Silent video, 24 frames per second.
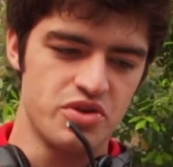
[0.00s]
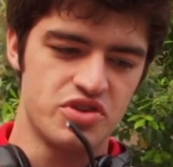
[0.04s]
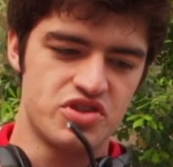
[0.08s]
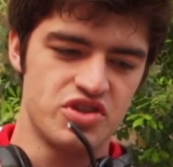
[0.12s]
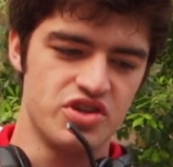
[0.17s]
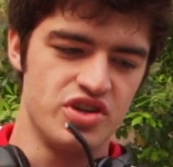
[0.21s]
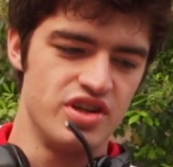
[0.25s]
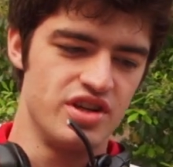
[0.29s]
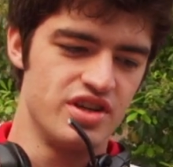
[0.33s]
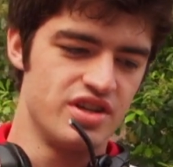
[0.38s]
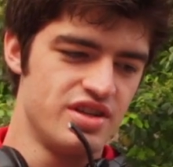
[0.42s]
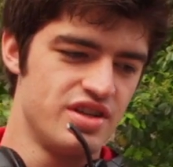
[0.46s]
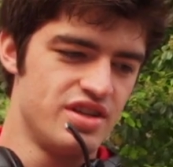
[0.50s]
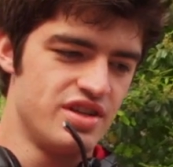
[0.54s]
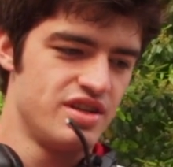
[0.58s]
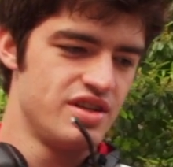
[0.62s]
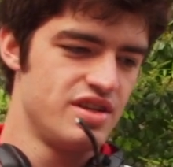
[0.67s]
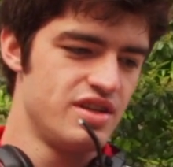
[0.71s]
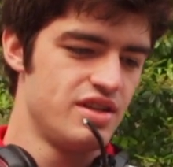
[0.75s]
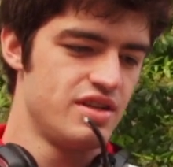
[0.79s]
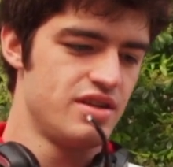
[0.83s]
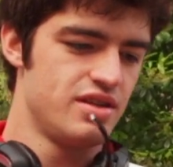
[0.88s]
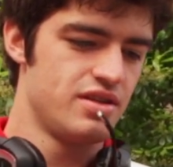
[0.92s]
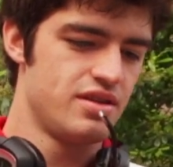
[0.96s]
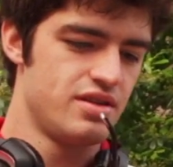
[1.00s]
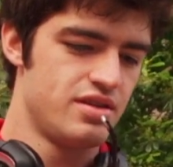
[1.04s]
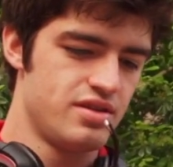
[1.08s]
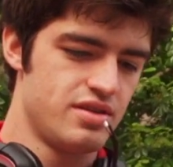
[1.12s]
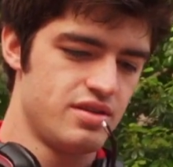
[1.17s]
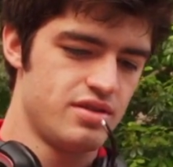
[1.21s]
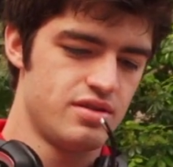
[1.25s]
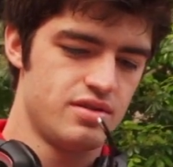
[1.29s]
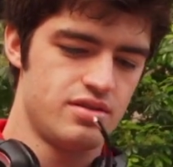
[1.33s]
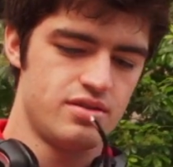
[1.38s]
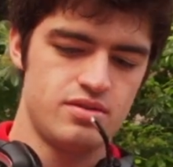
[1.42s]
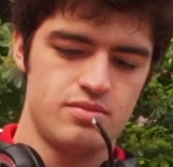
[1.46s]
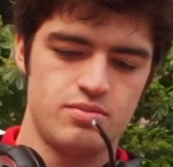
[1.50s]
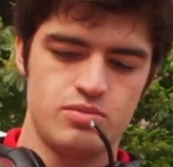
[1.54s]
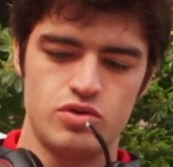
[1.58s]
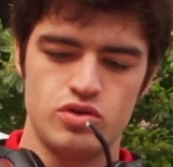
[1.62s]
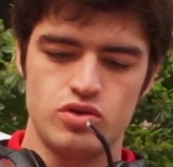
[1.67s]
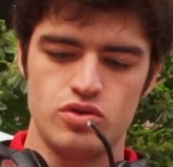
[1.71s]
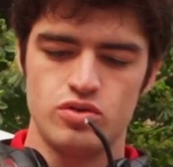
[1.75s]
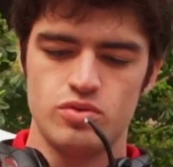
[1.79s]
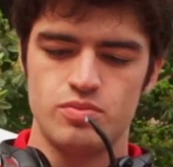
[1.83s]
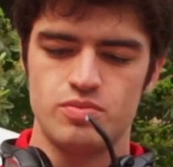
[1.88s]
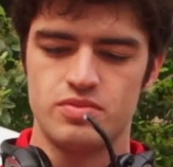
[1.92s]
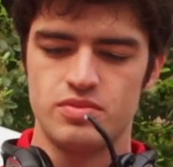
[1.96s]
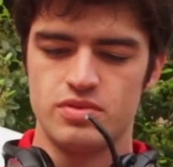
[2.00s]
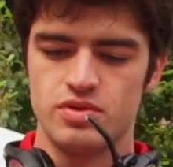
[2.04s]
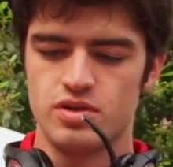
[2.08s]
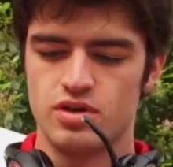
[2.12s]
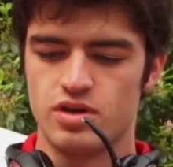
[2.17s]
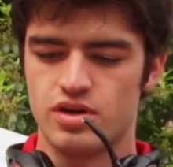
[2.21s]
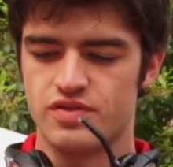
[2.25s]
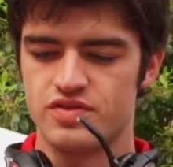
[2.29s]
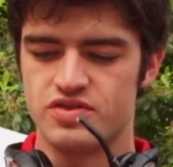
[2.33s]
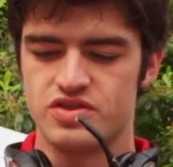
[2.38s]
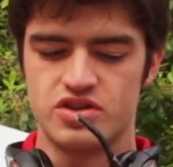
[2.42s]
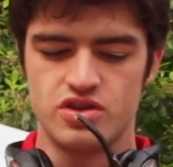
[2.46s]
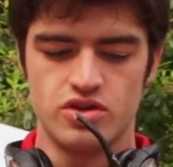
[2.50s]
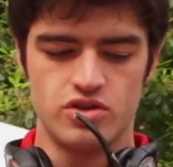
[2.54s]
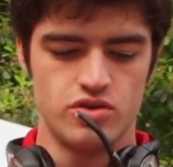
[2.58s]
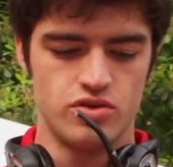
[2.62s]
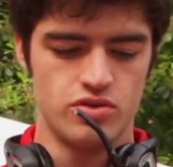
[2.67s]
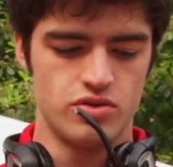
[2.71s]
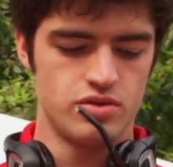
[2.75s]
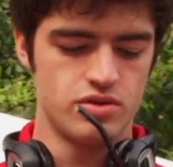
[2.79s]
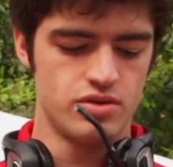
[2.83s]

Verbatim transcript: that simplified the whole process that we might not have gotten